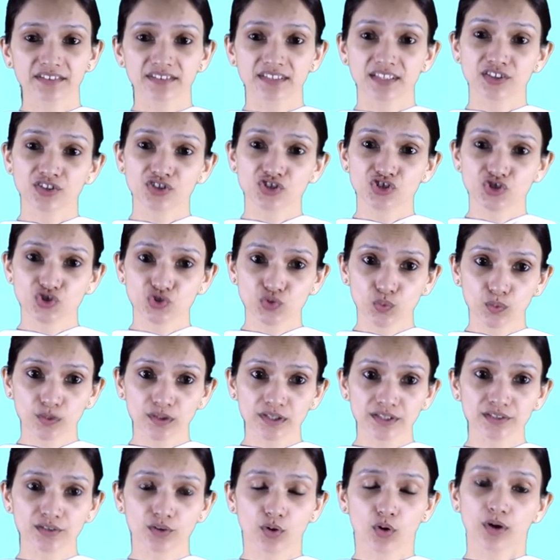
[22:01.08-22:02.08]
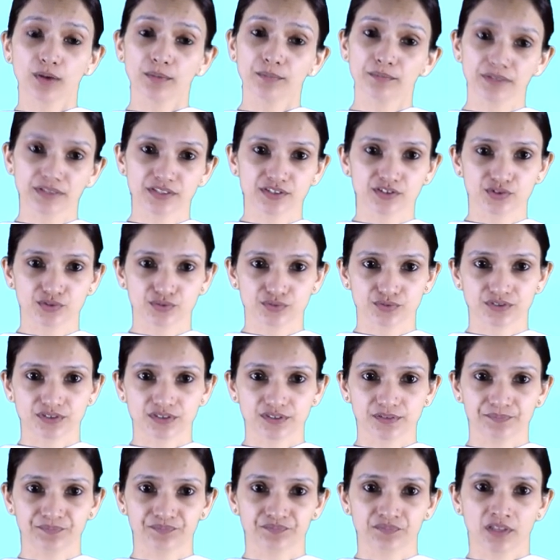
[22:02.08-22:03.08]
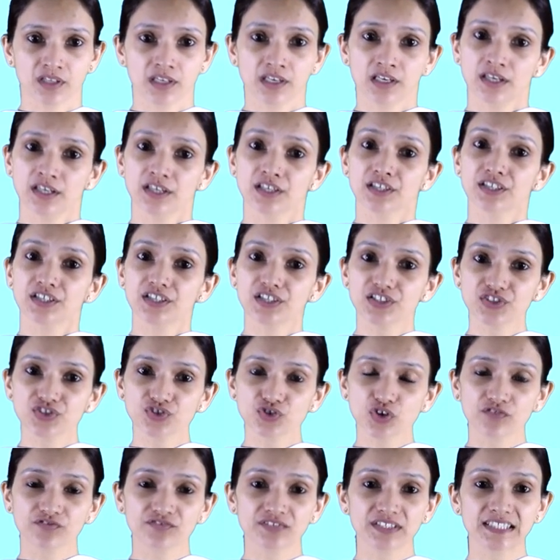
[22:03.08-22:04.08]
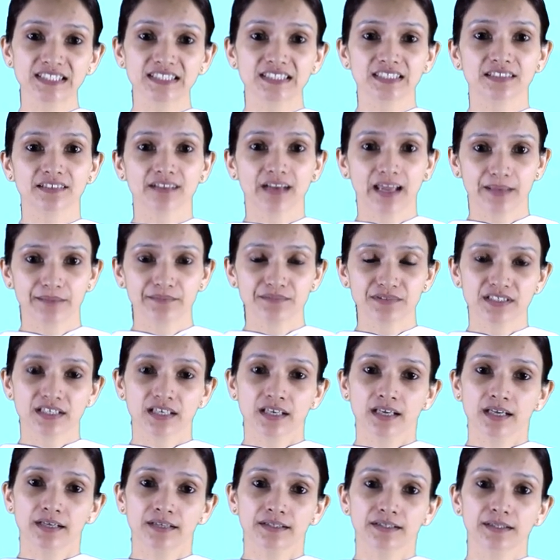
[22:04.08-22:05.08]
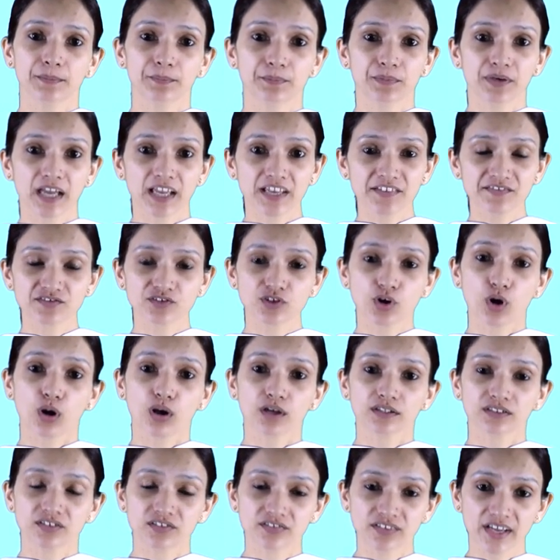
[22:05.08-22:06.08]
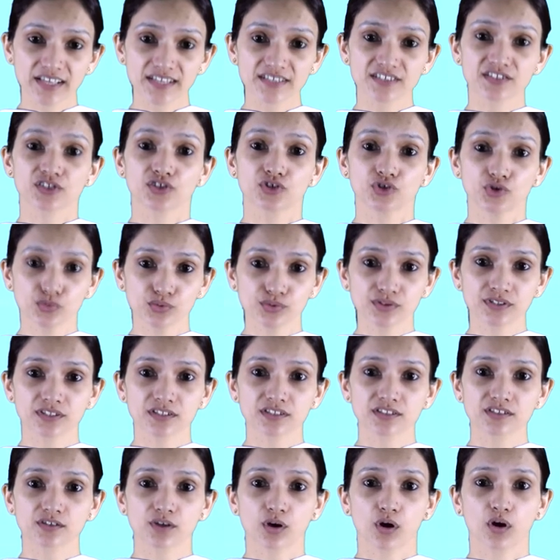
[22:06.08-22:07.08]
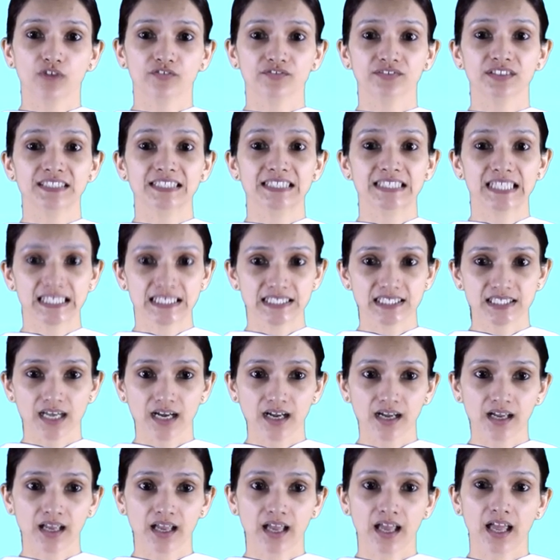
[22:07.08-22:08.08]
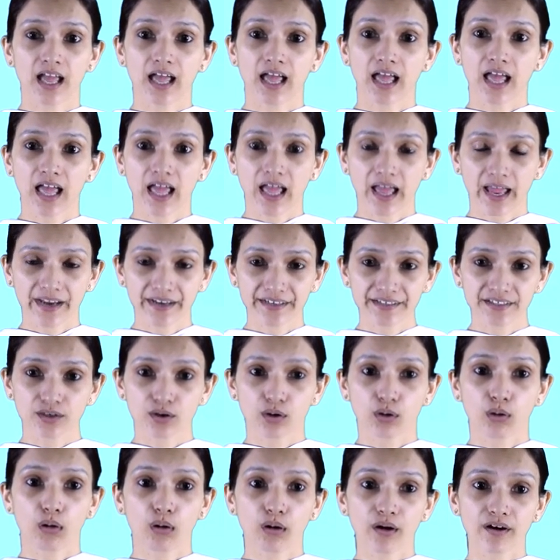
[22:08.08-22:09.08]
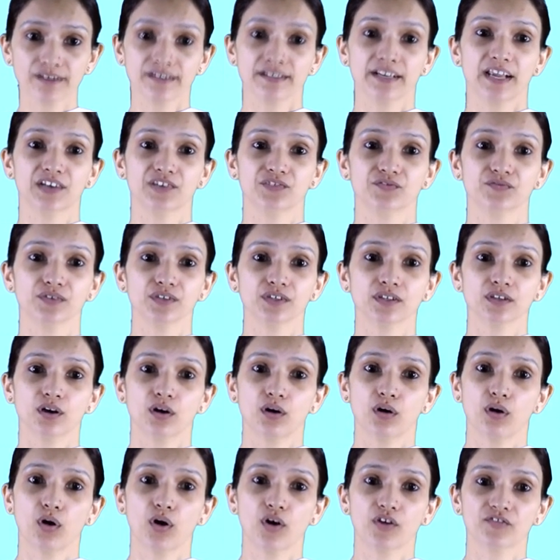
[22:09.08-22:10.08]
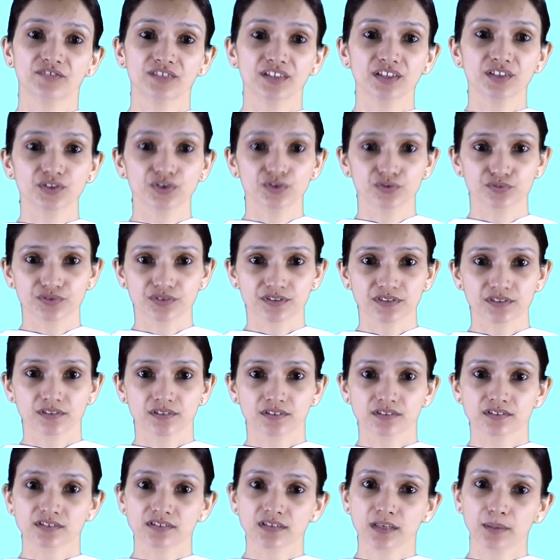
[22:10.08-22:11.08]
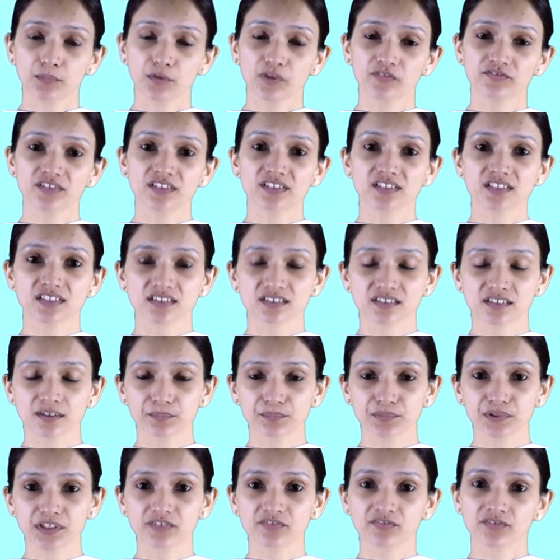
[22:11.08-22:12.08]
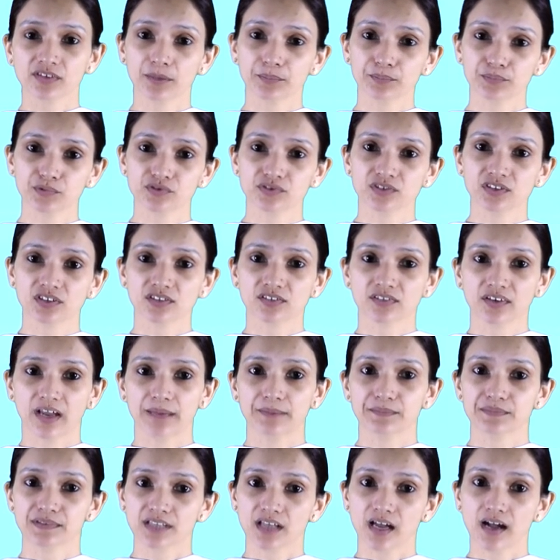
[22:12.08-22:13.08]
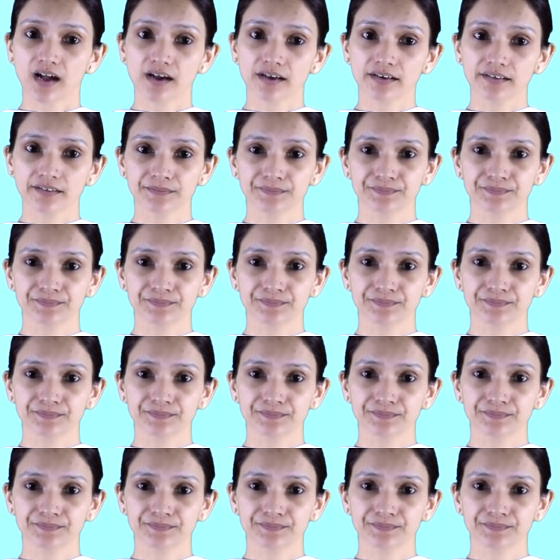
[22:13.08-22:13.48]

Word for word: than stolen or misused. Each of these crimes deprives the authorized users of the data and or network of their use. Some of the descriptive computer crimes are